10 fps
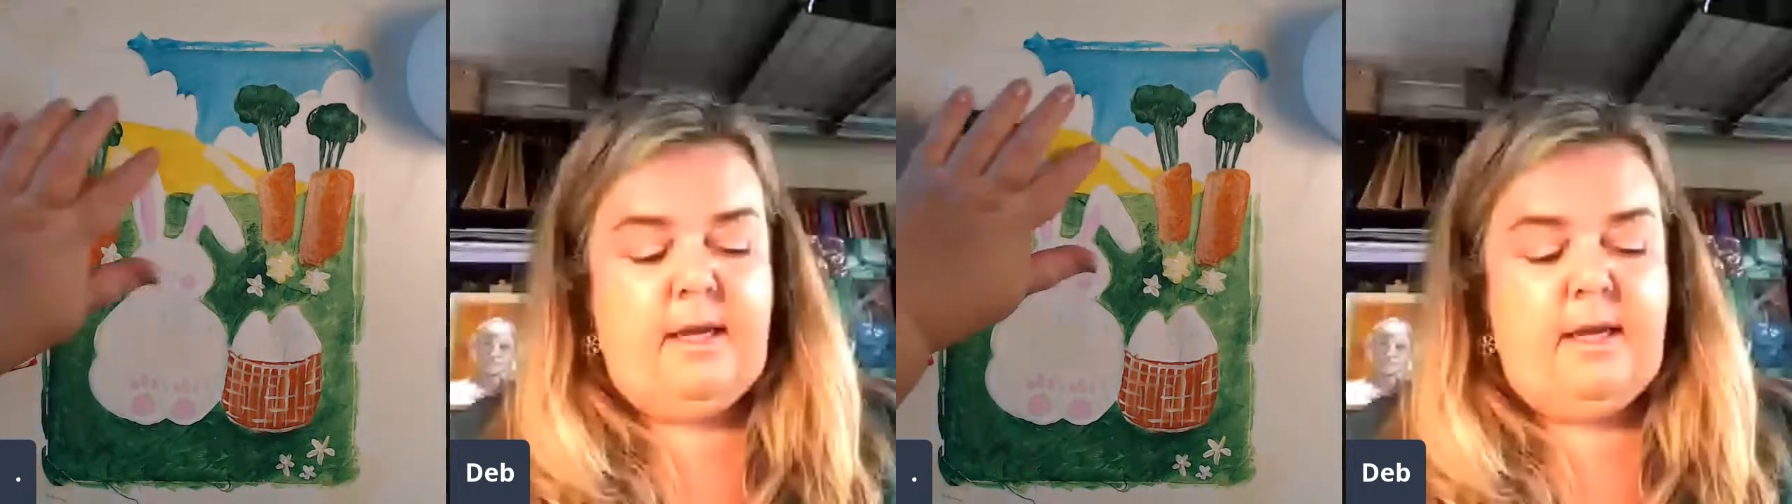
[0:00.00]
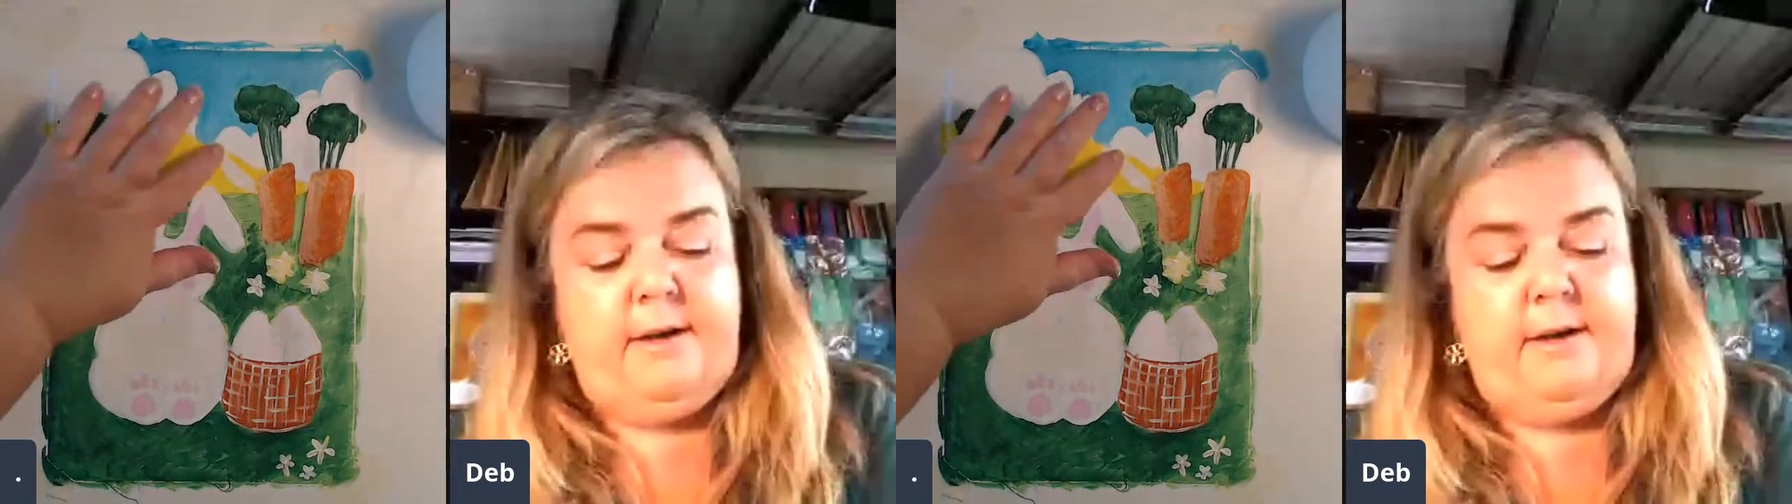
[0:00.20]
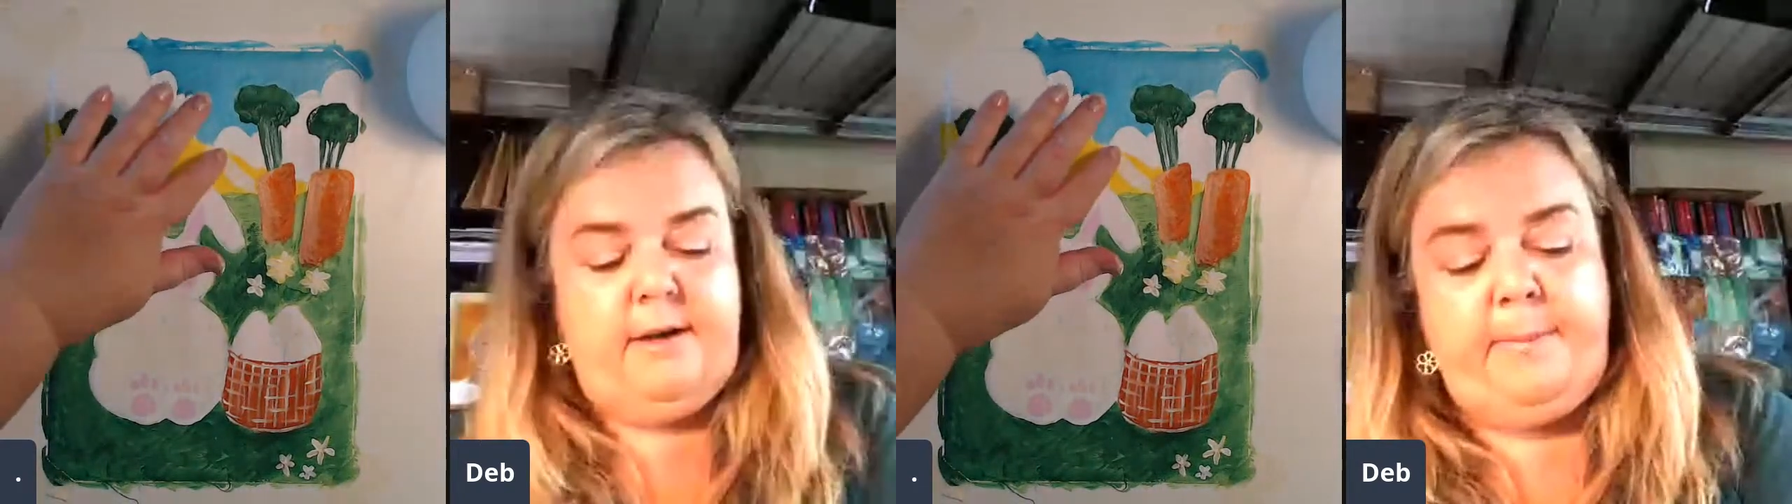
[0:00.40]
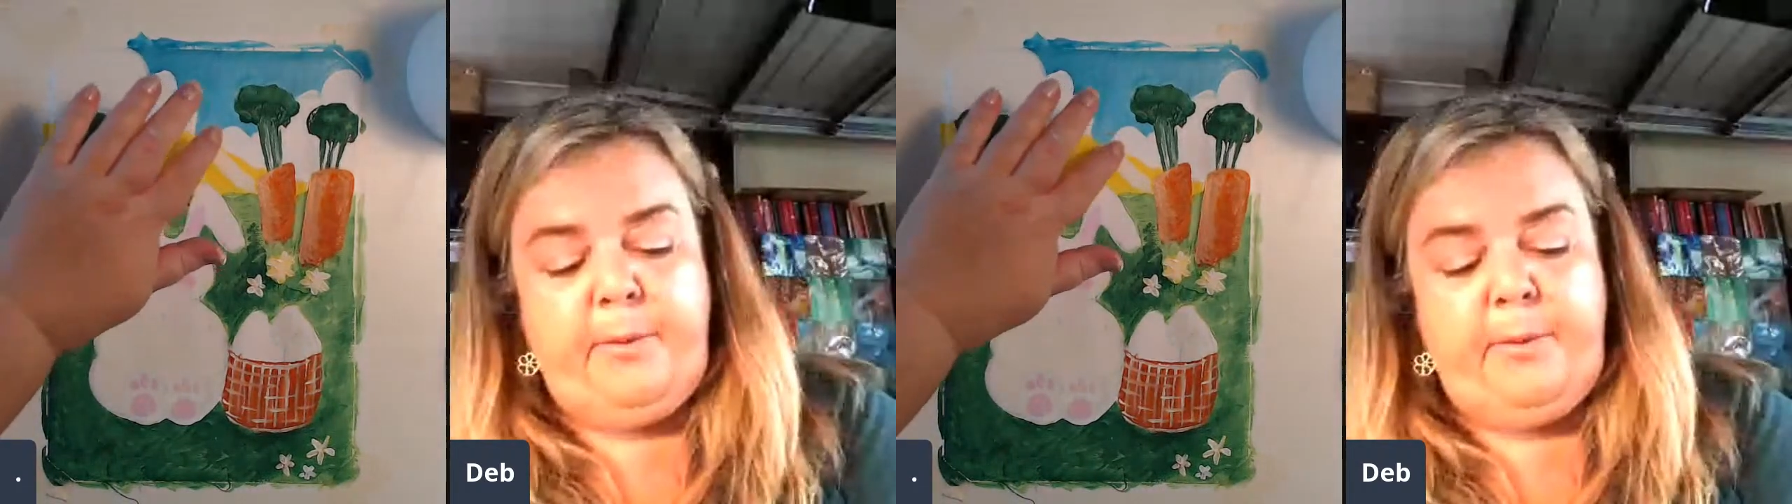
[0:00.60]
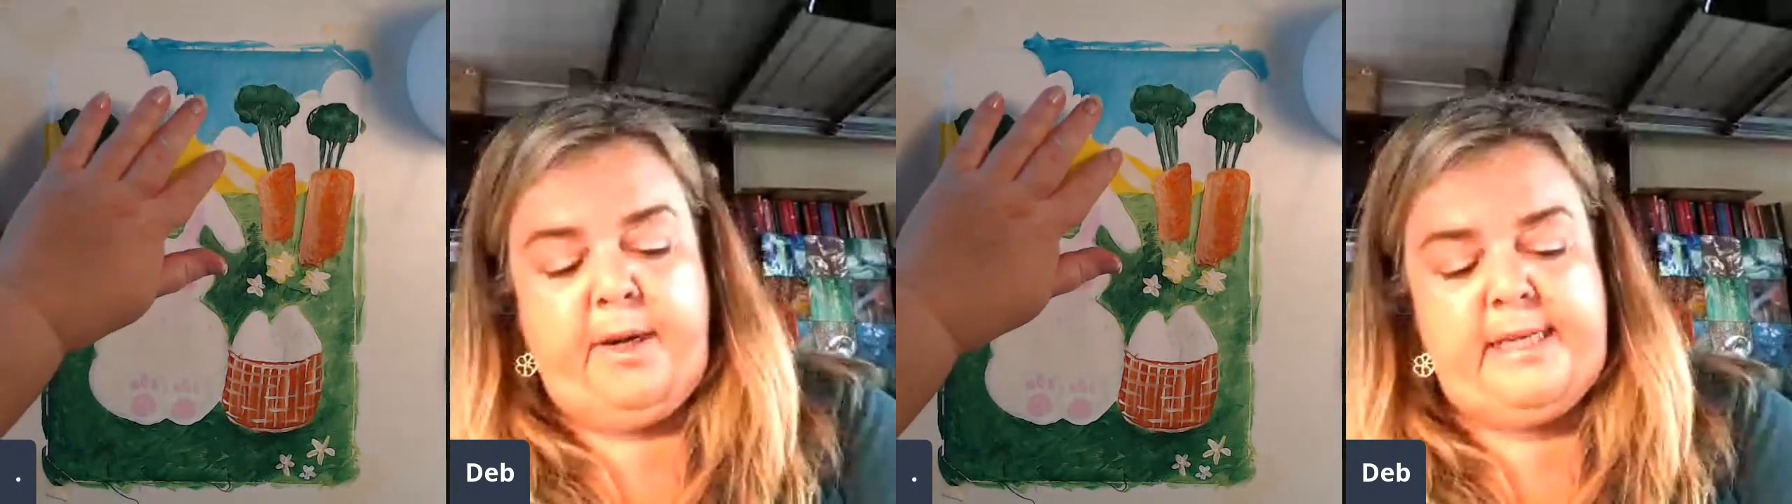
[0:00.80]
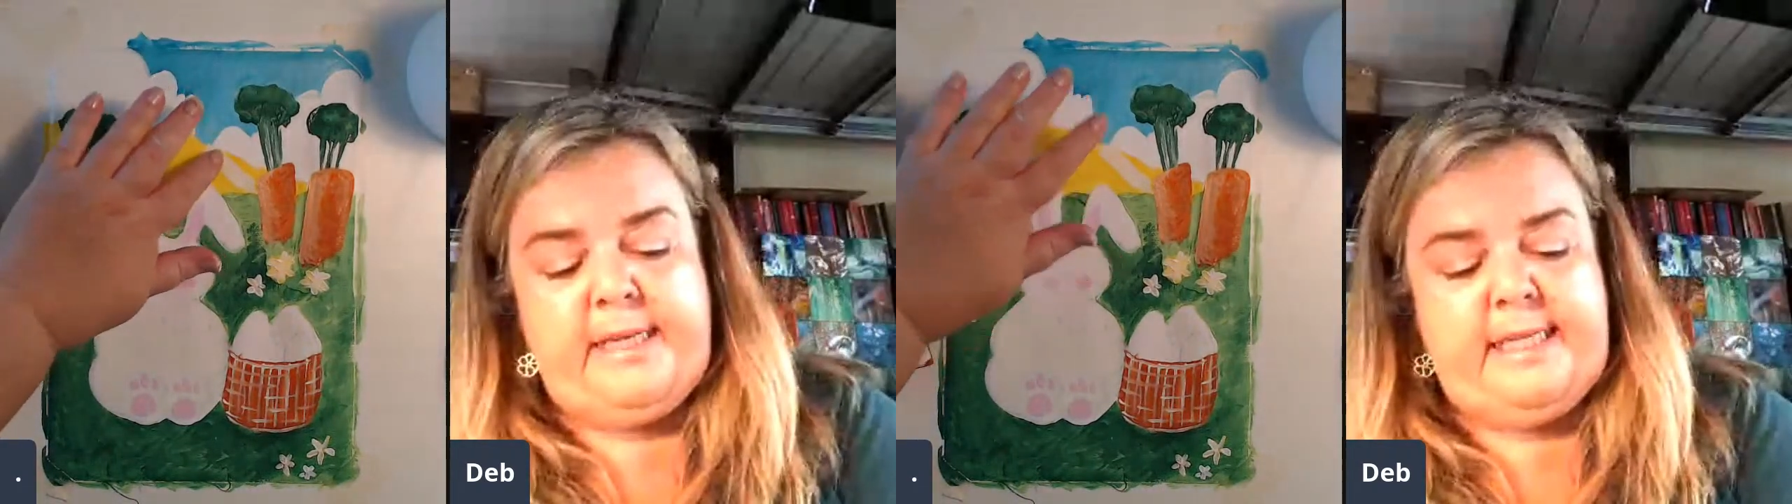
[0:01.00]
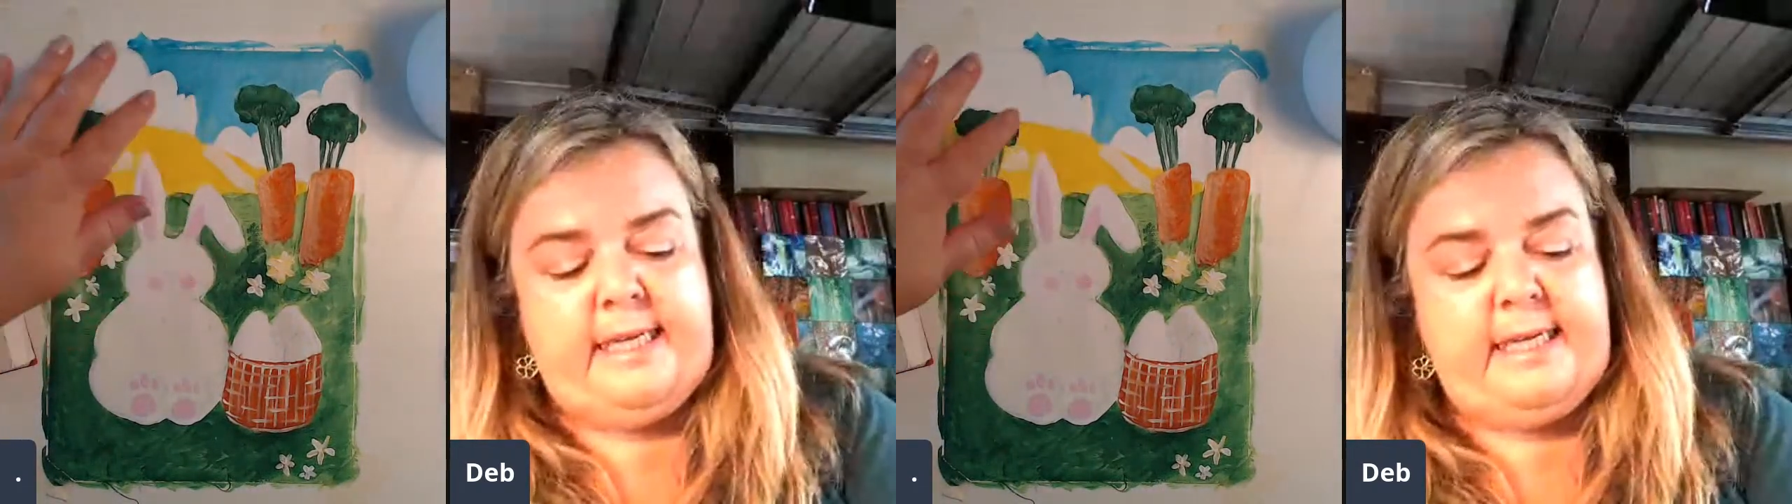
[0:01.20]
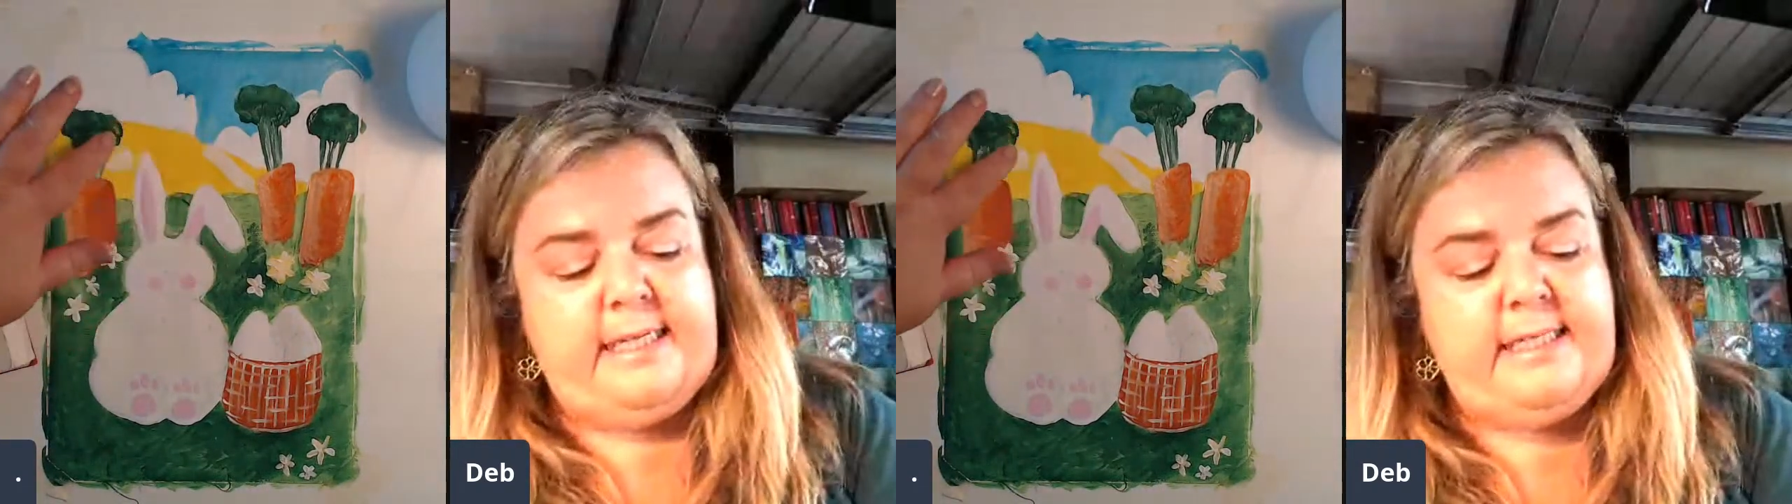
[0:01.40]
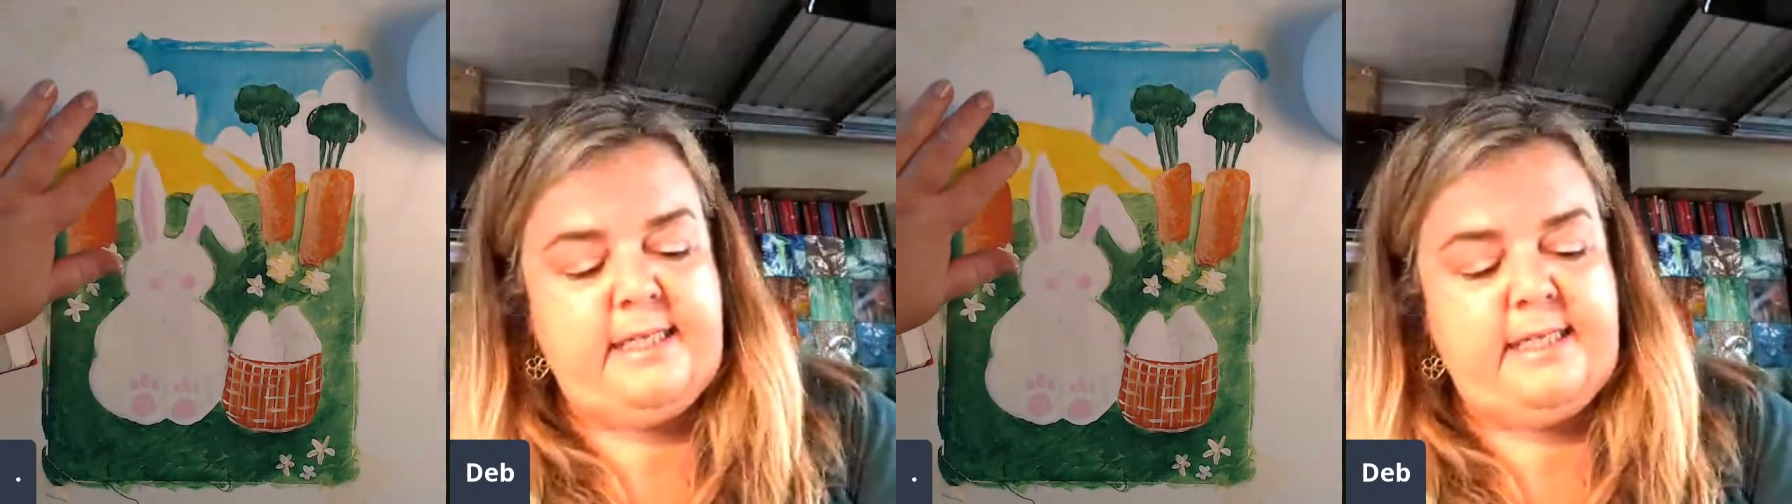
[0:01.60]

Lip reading: Remember when I said